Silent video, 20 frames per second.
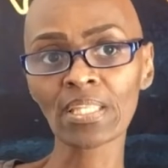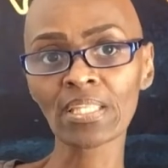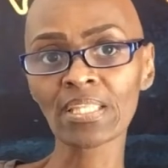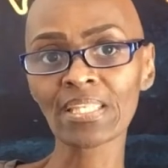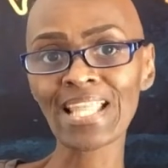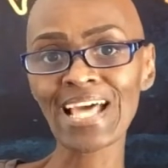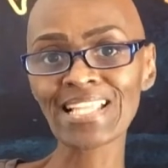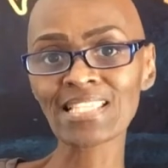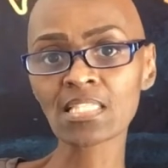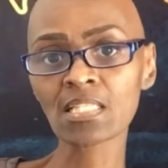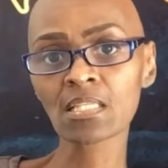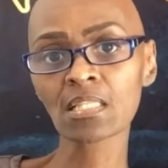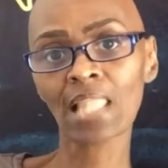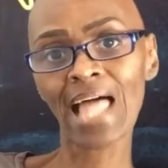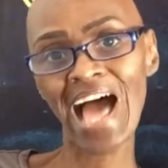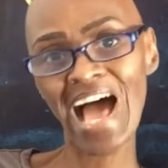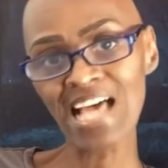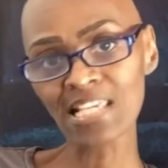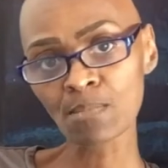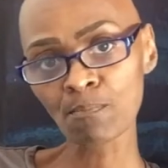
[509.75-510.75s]
And that's the
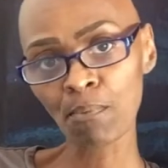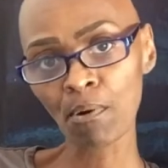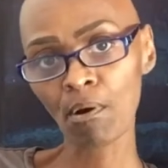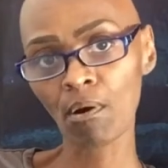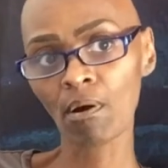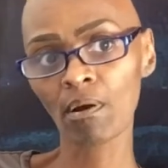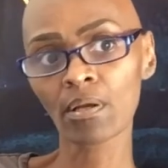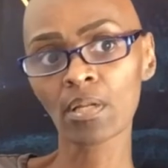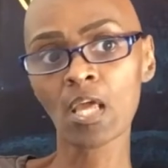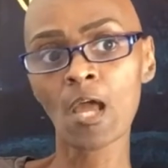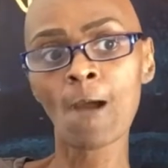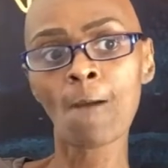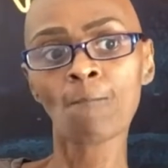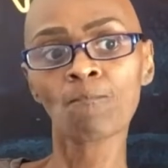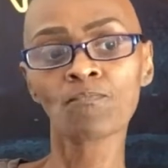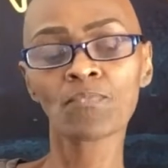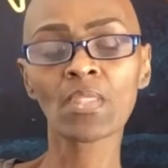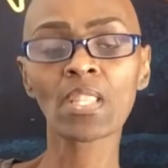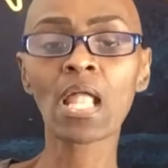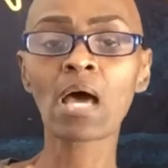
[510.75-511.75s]
last part
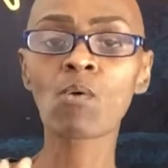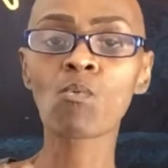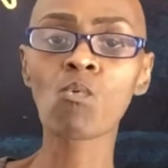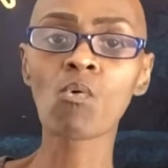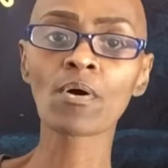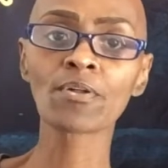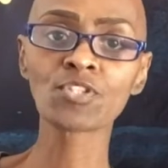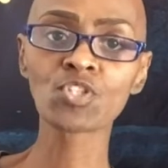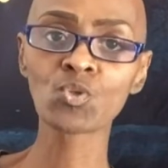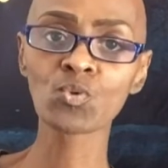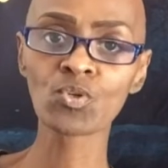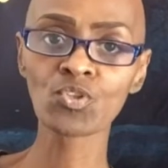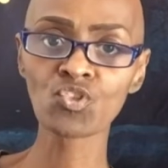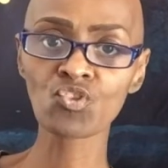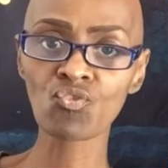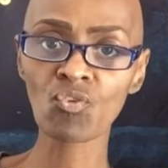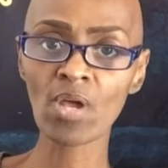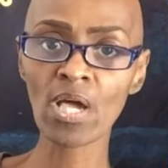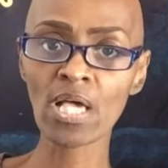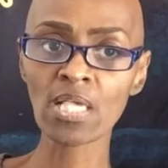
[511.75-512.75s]
that I want to
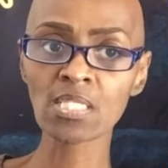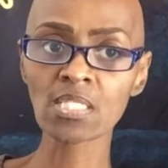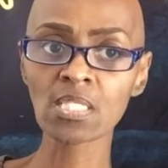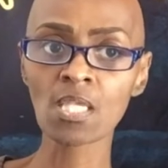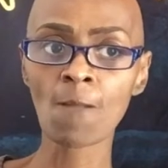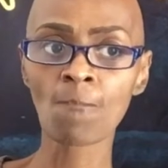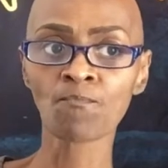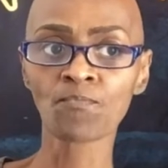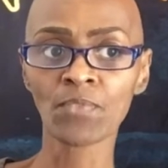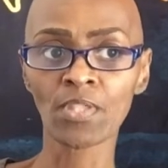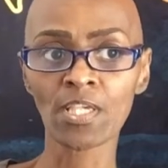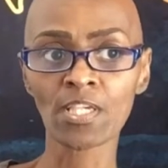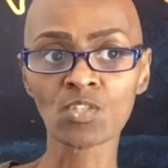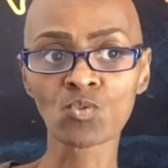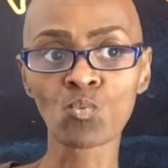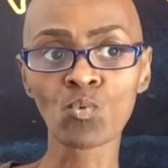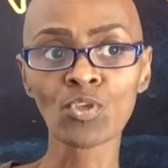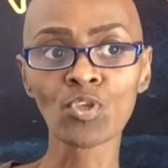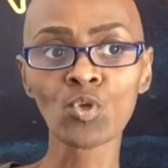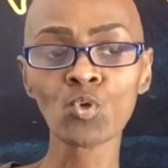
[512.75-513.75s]
address, is
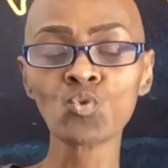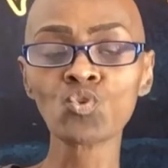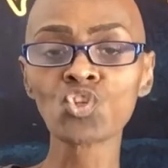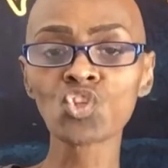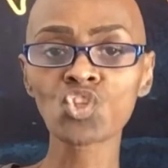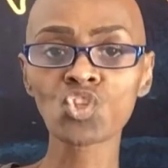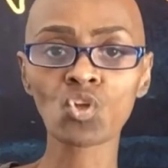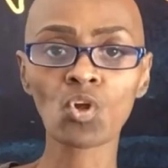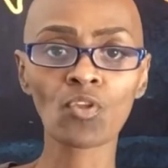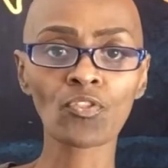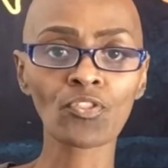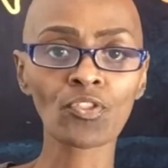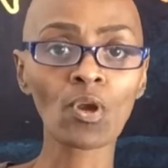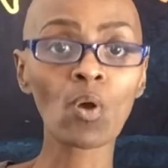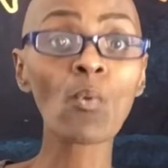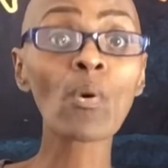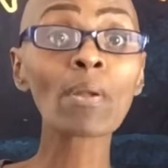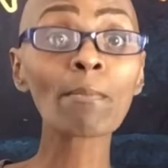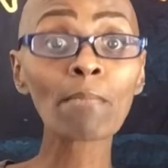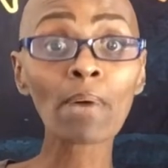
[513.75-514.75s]
when you just start
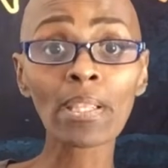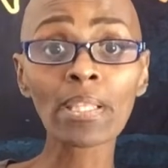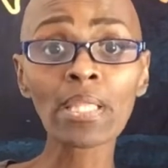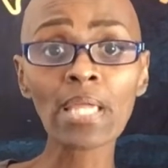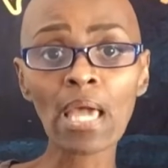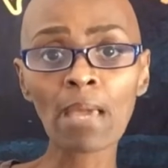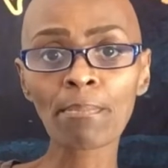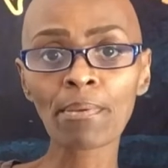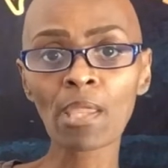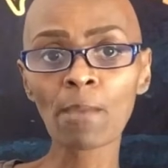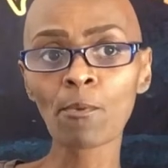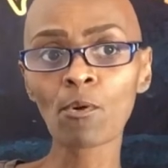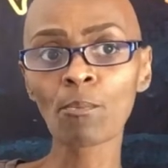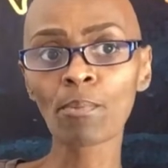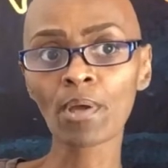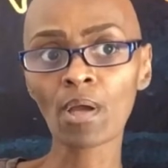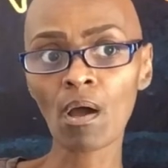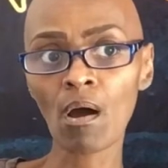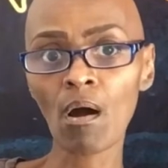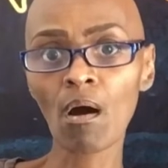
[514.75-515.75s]
throwing money at people
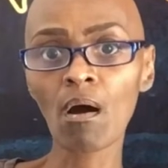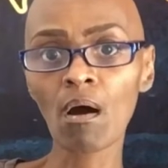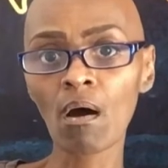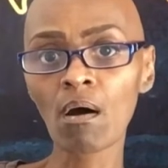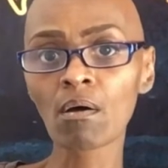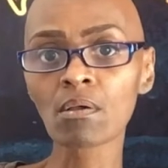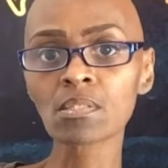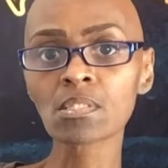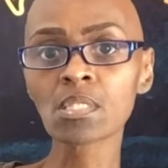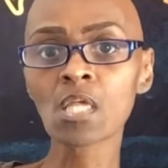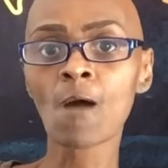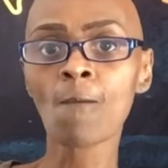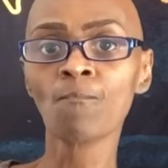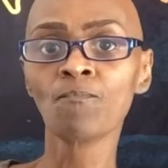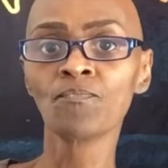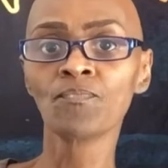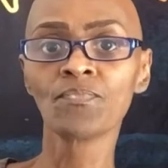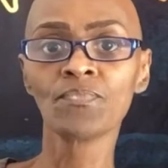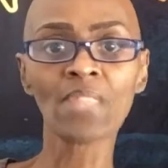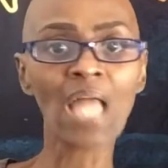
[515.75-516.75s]
because,
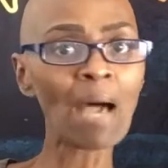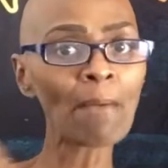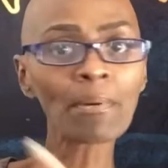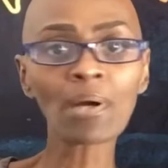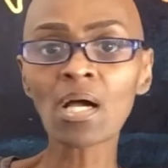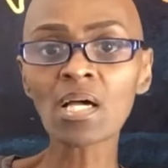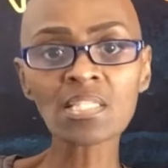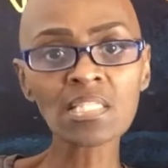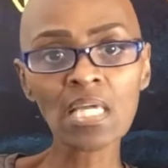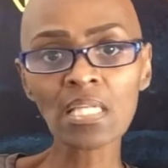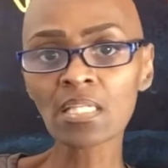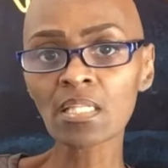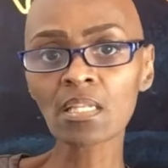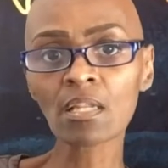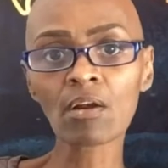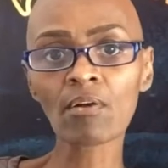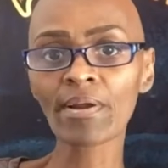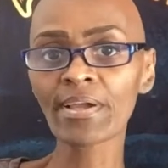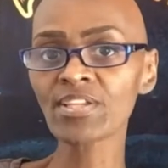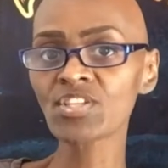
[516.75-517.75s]
not because they did a
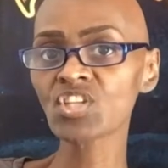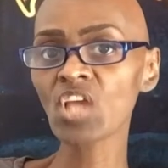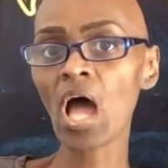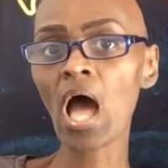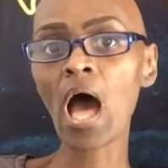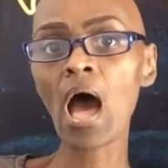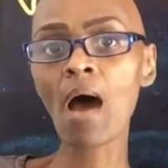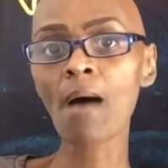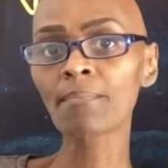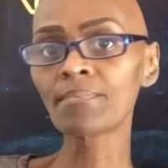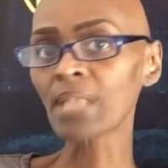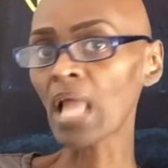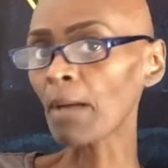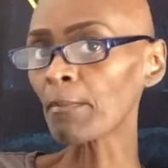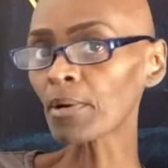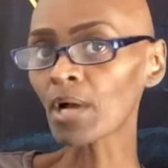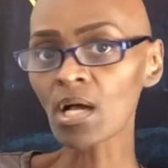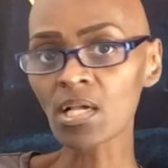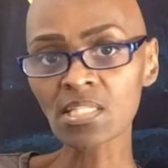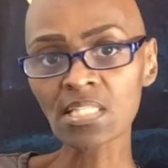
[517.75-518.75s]
great job, not
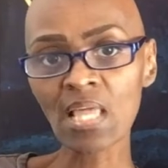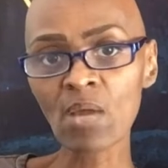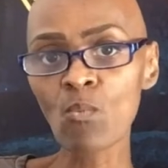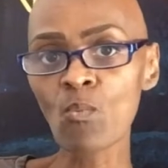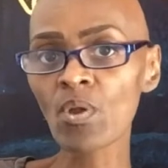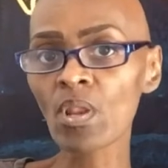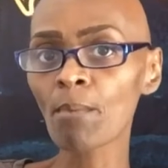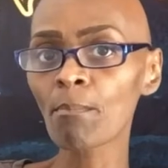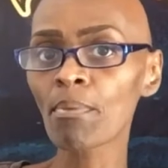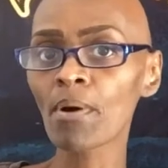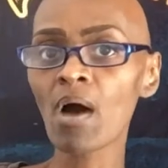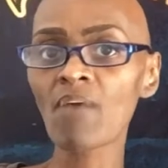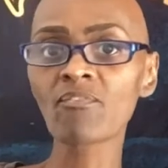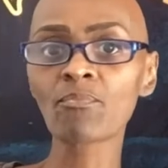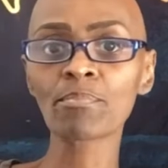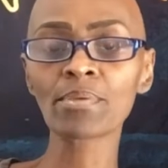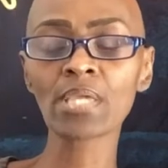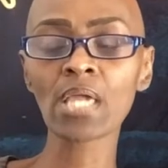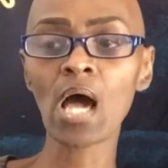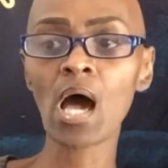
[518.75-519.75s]
because they went above
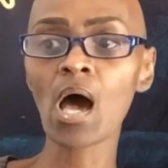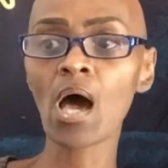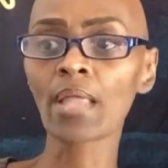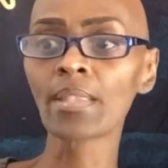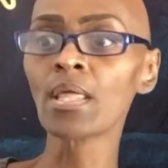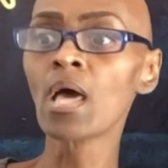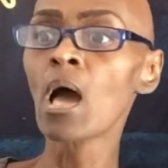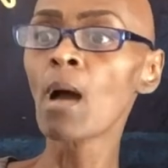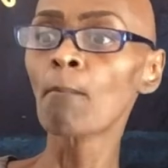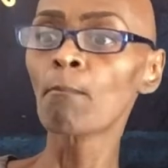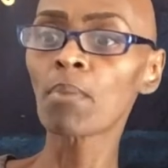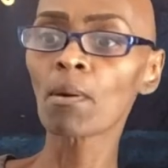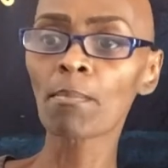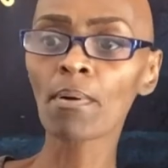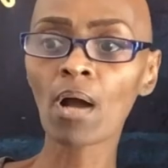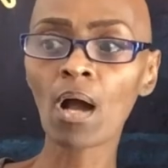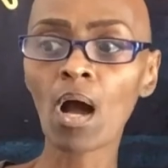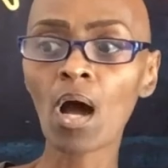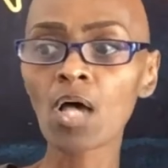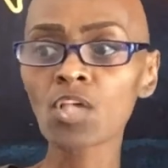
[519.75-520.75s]
and beyond, but
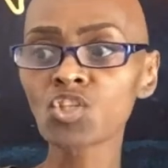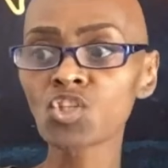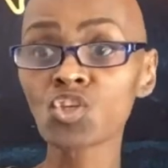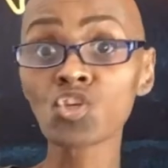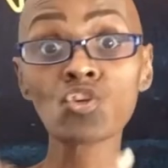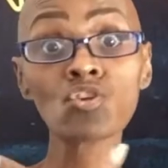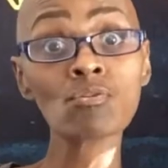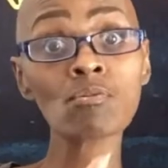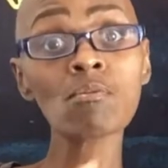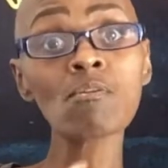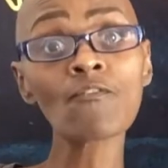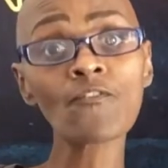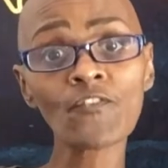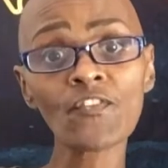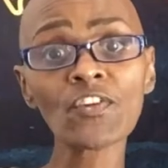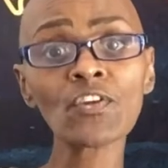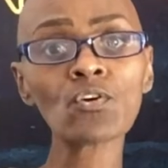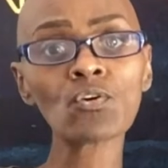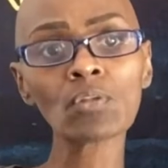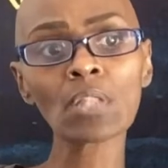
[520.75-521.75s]
because you
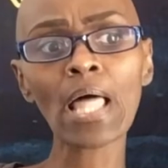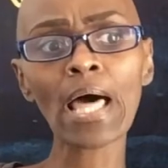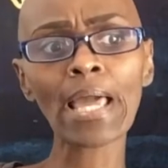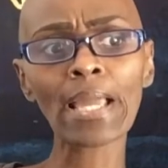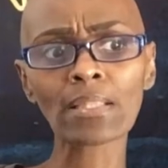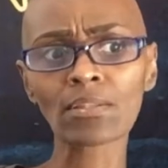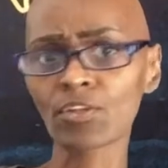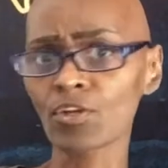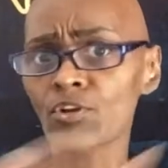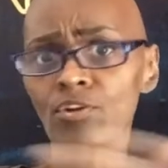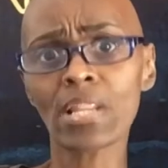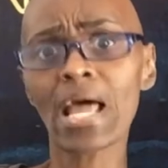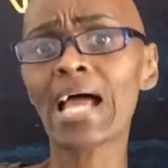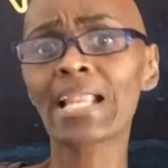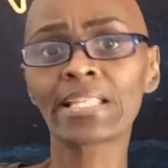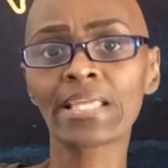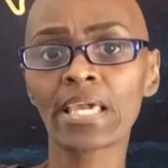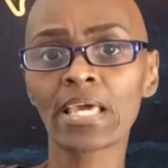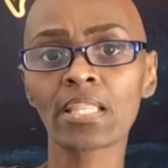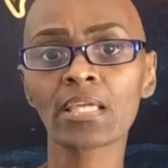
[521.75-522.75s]
feel like they're
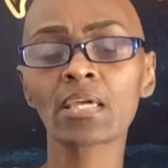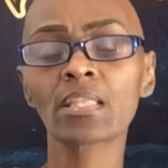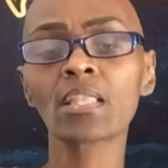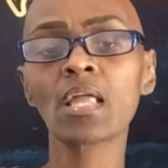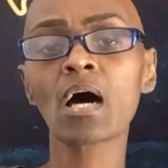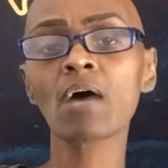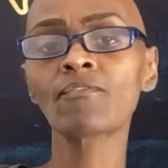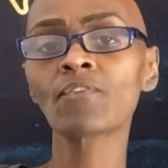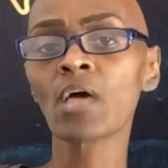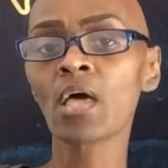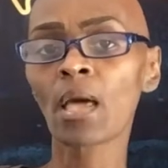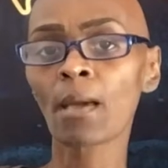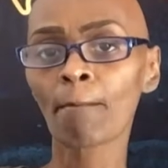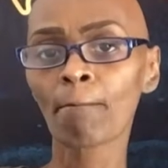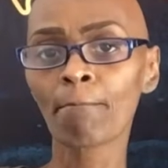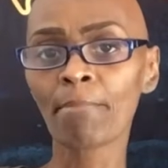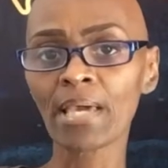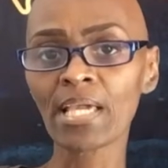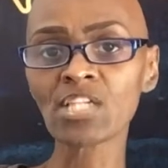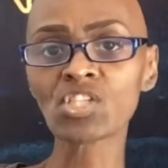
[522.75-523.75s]
not getting enough
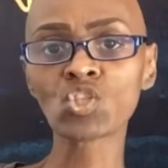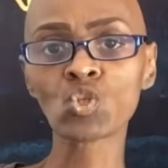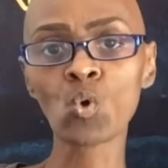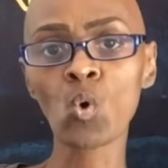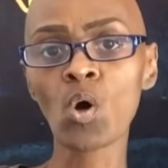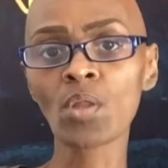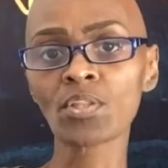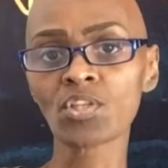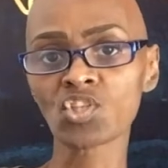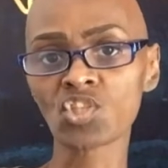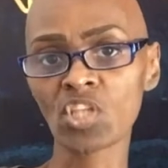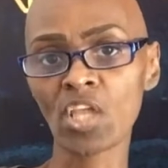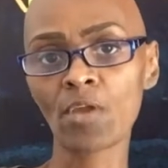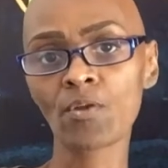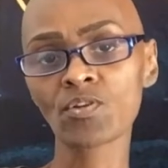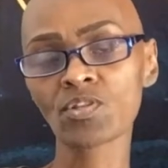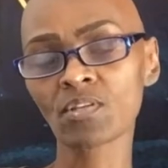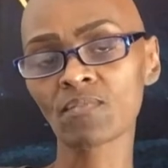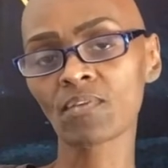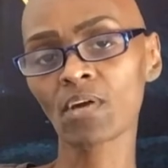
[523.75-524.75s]
based on the
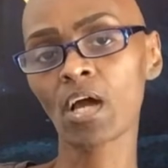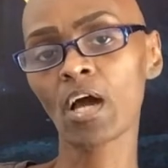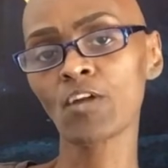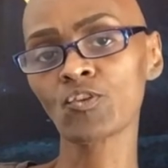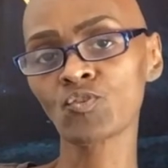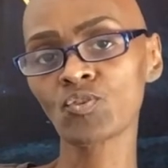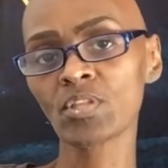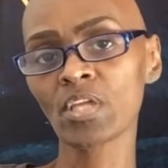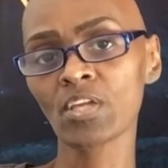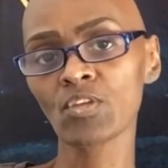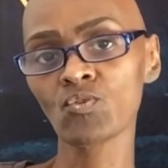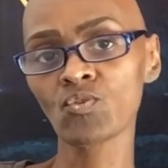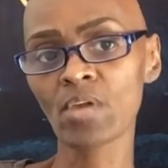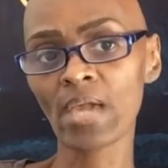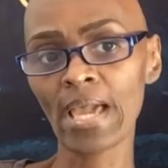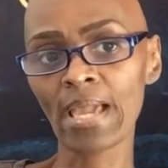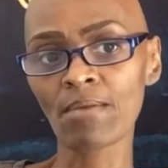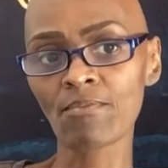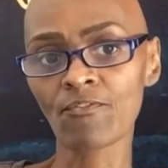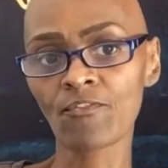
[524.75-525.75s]
standards of the country that you
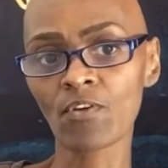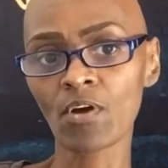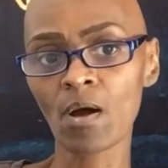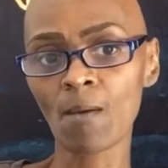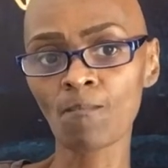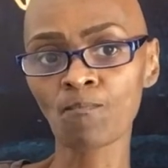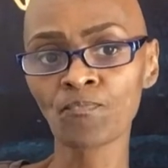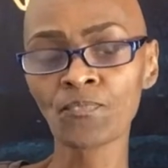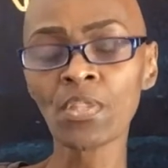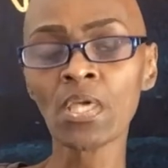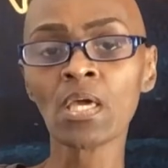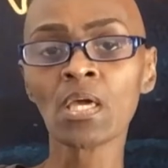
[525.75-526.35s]
came from.